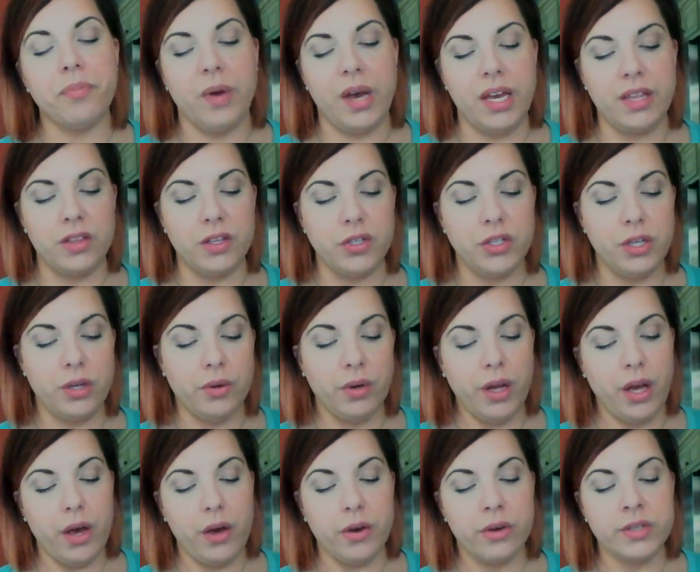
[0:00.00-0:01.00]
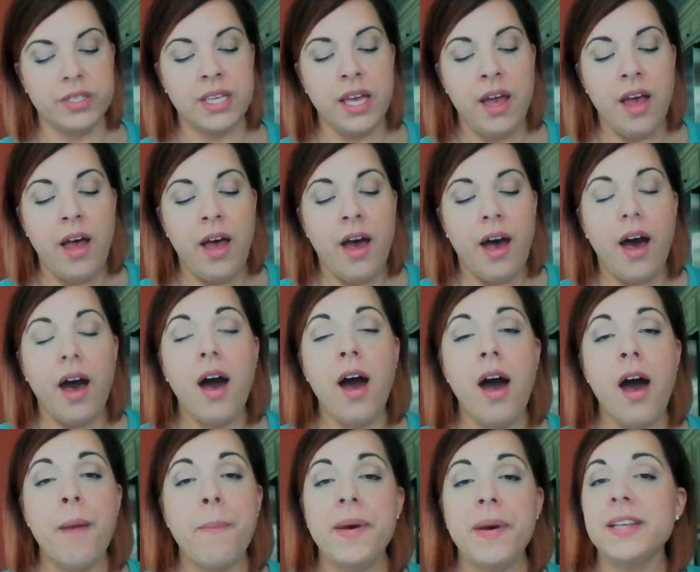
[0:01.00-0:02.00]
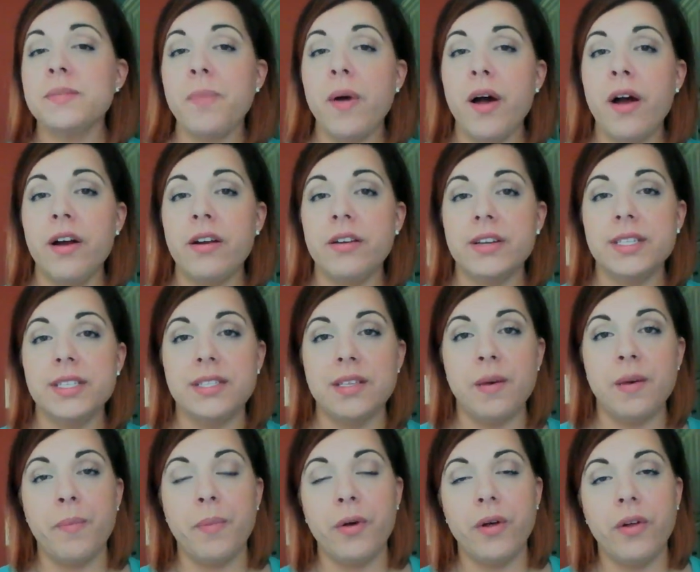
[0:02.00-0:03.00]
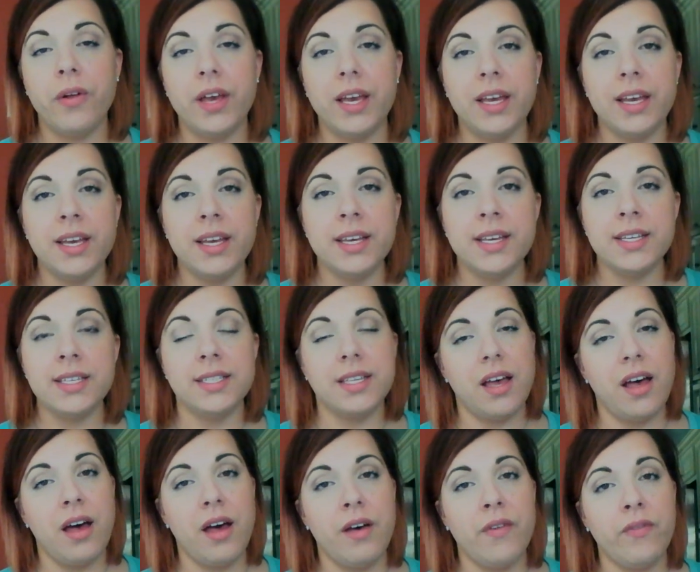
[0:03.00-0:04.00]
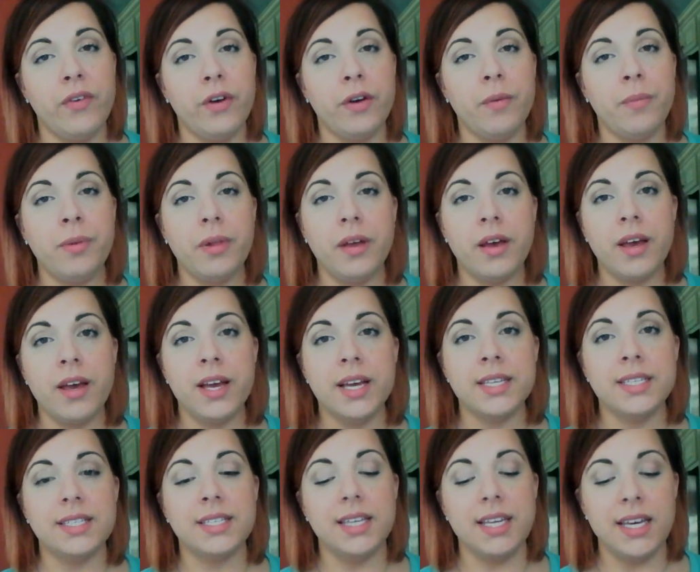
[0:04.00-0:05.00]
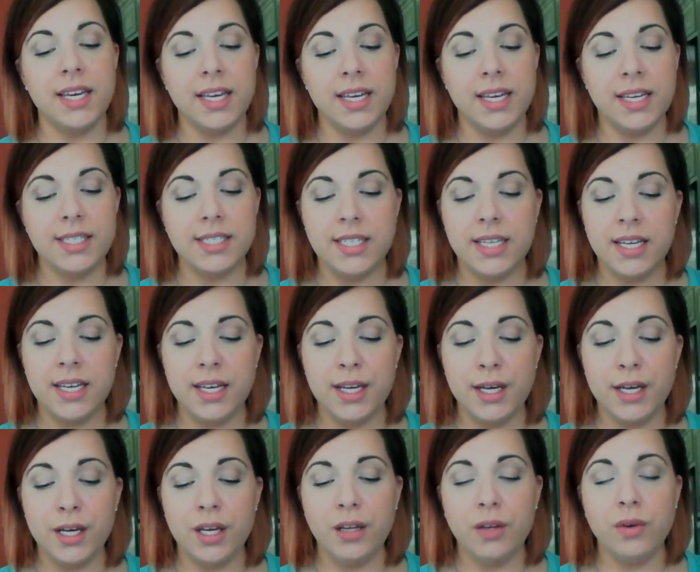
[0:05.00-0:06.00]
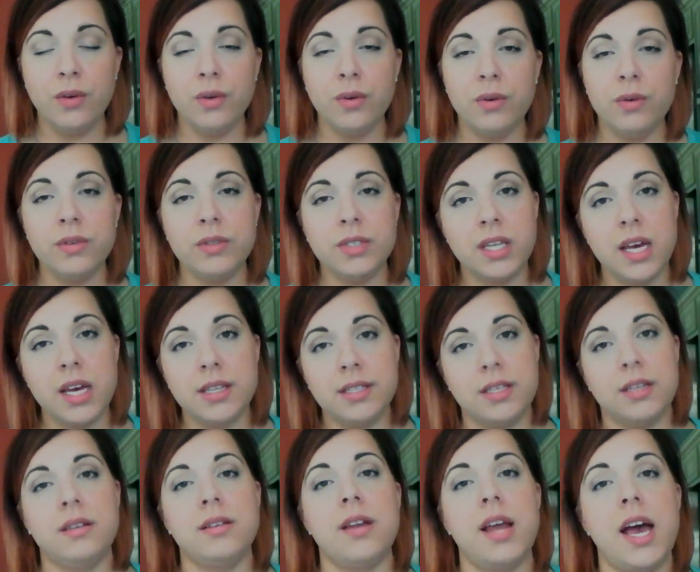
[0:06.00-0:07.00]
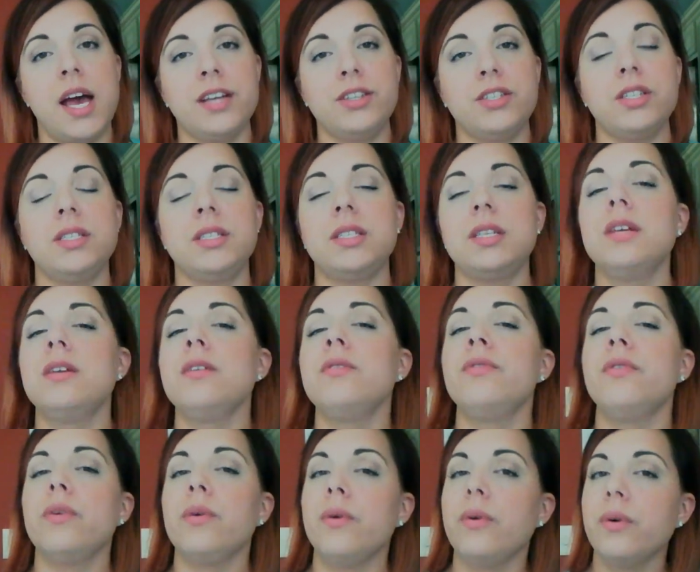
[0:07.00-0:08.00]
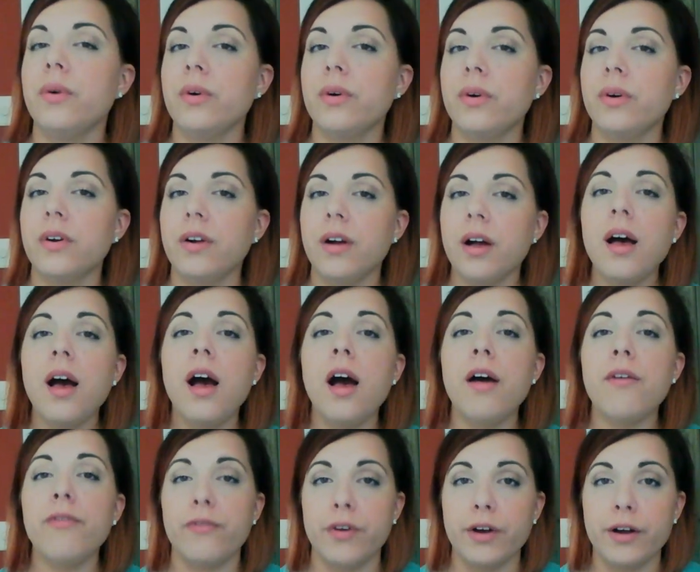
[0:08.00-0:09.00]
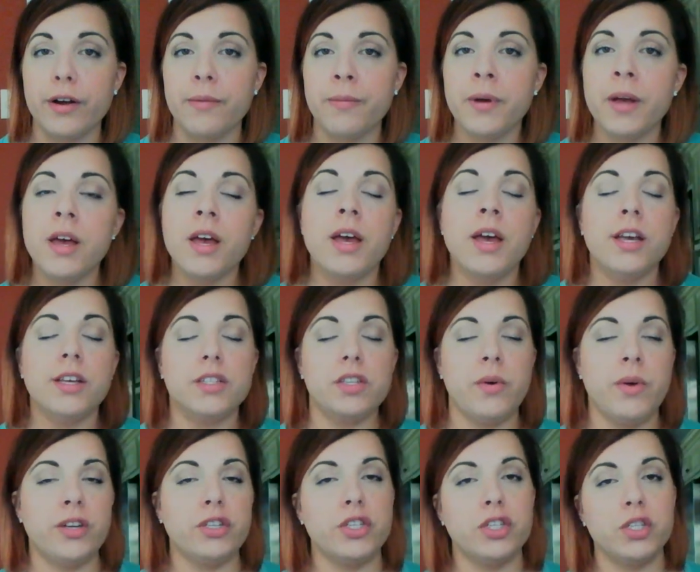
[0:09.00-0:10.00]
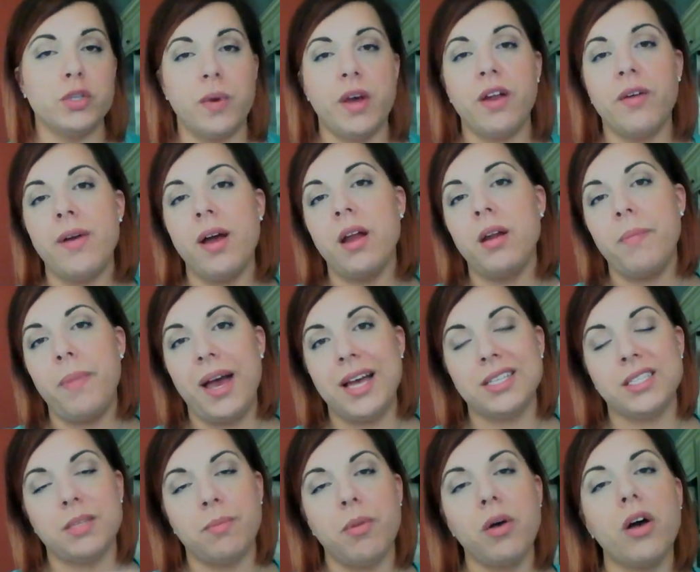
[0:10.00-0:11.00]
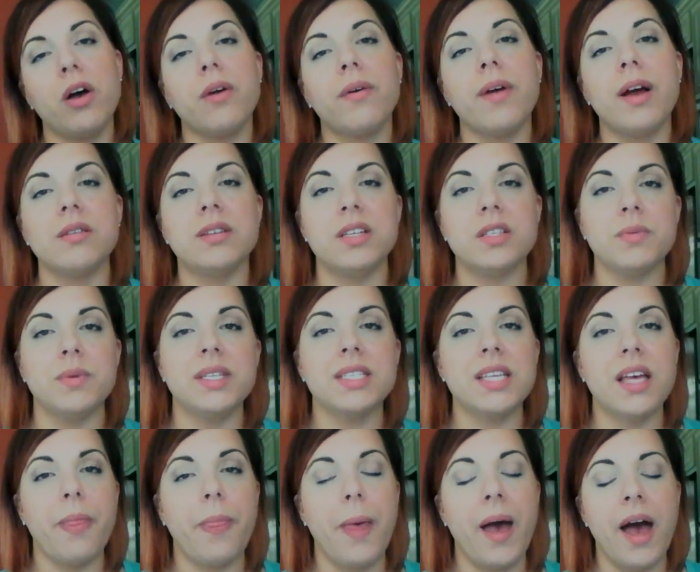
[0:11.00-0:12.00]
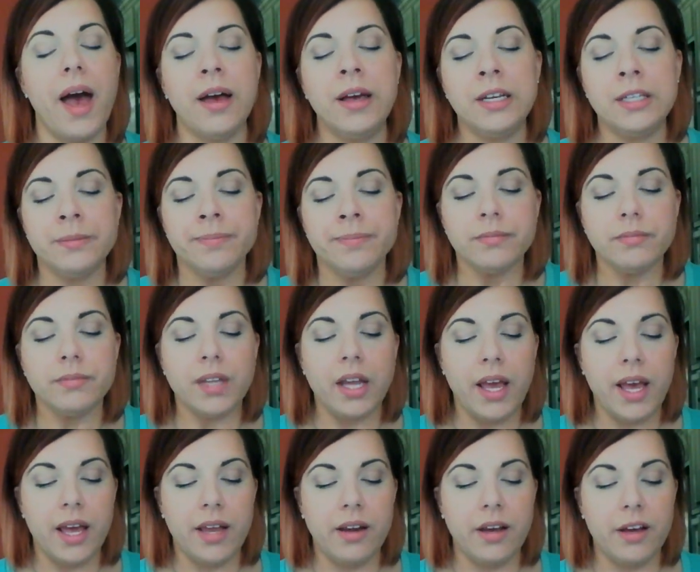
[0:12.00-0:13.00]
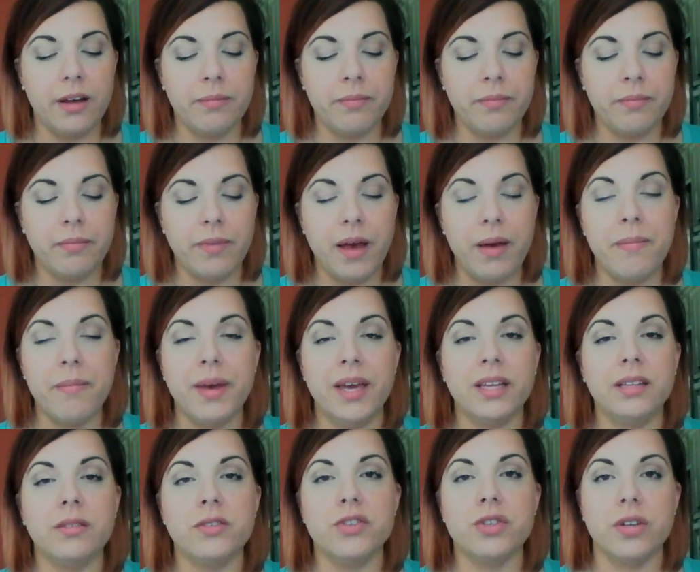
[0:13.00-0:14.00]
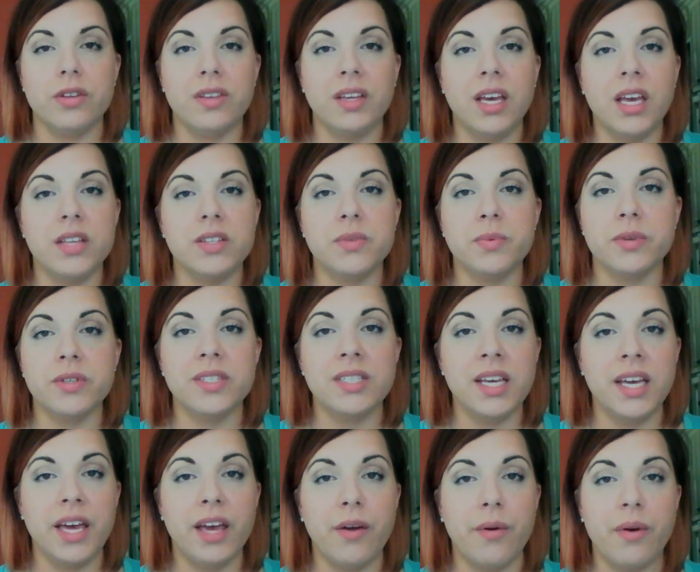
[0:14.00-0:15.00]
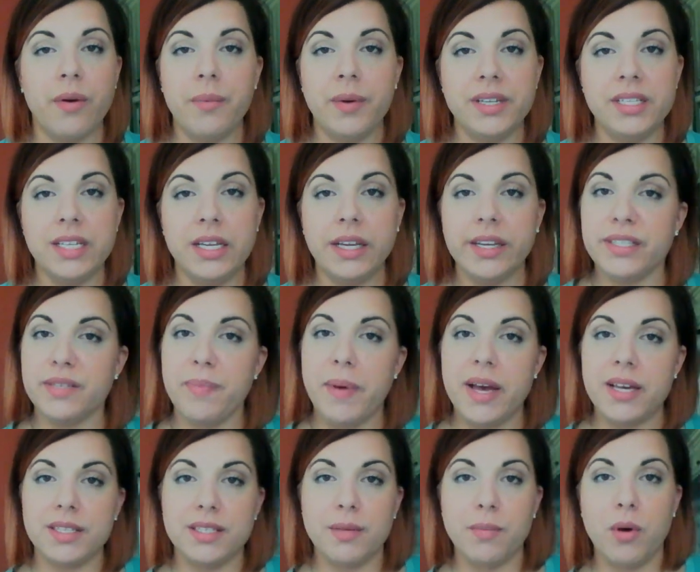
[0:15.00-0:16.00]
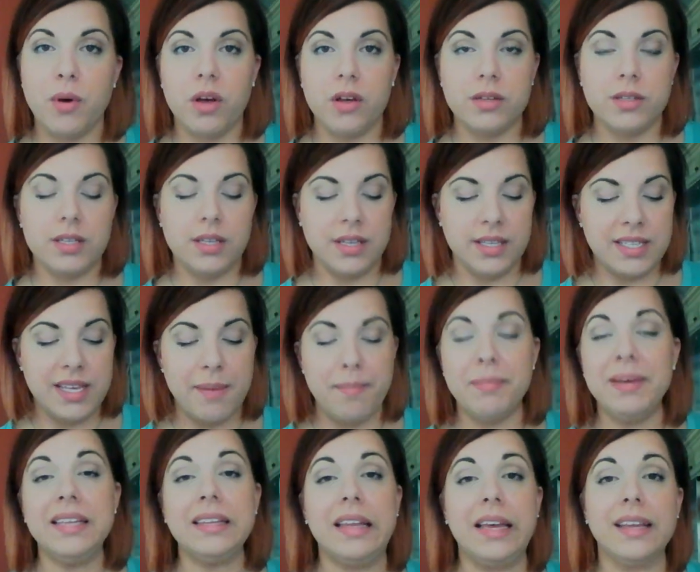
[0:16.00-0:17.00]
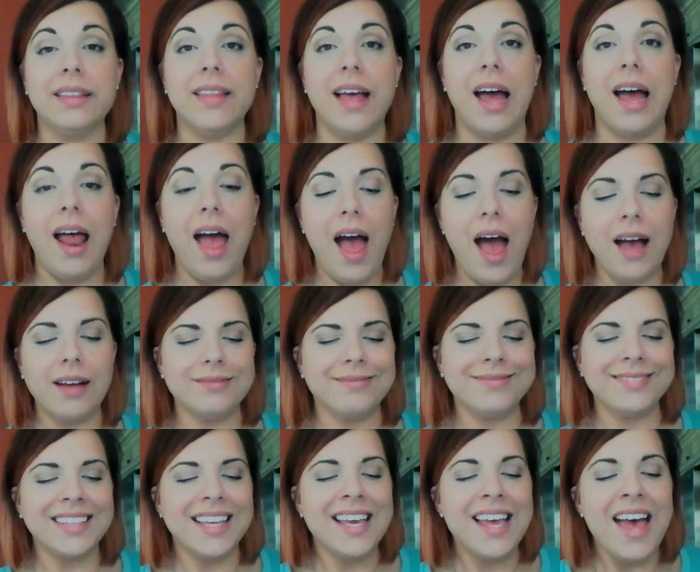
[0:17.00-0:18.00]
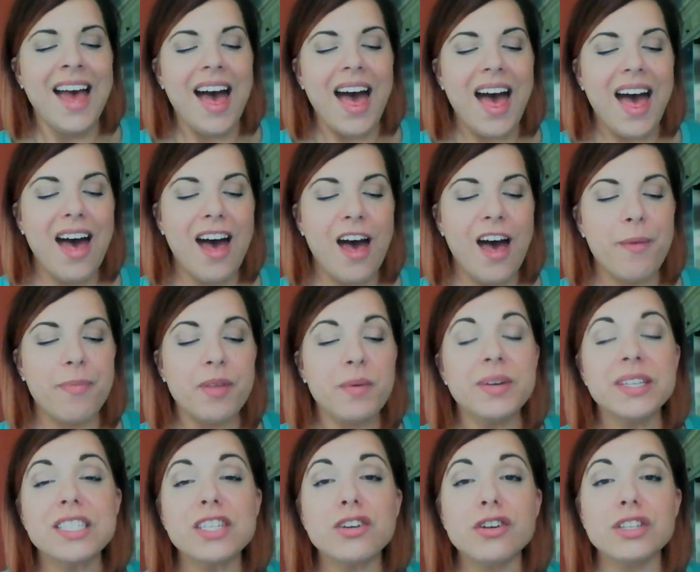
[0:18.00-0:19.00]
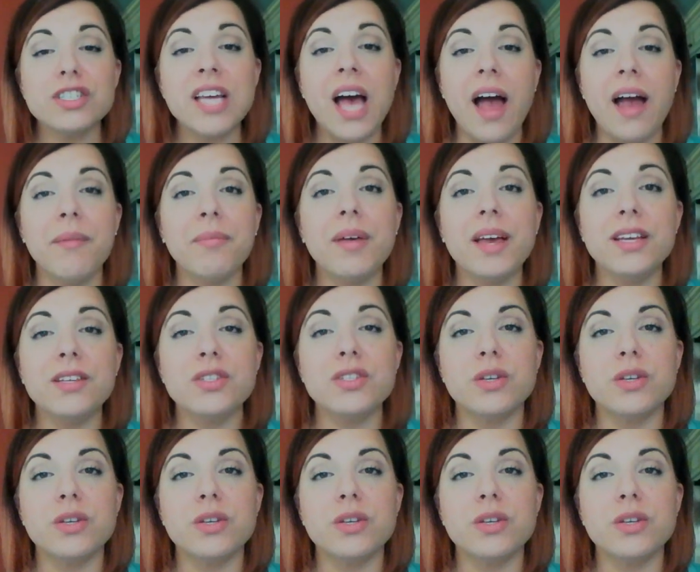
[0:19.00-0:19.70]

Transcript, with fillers: But the tune goes, a past participle is a verb plus ed used as an adjective or a verb. So we just went around and passed the ball around as we said that. And um, I made sure the kids were singing or we didn't get to pass the balls because I'm mean like that. Huh. Um, then we did our timeline.